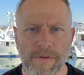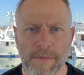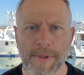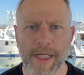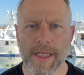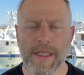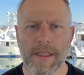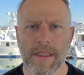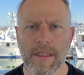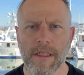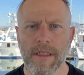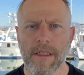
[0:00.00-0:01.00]
for me.
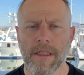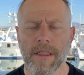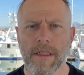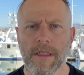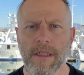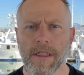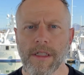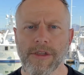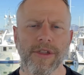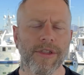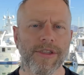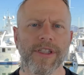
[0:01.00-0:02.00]

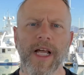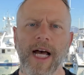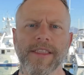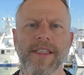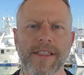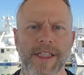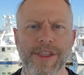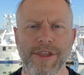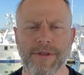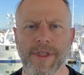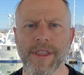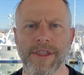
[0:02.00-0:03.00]
So there's lots of things
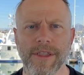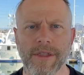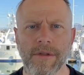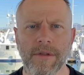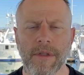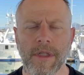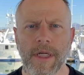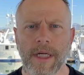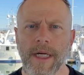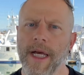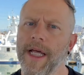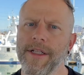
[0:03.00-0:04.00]
you can do,
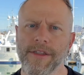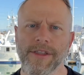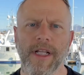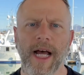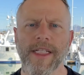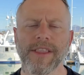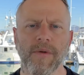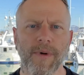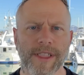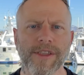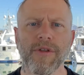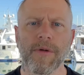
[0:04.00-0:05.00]
and there's lots of
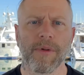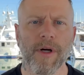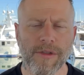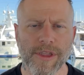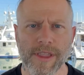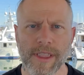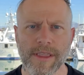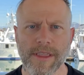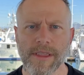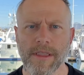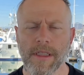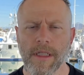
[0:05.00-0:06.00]
ways to approach
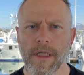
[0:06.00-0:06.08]
this.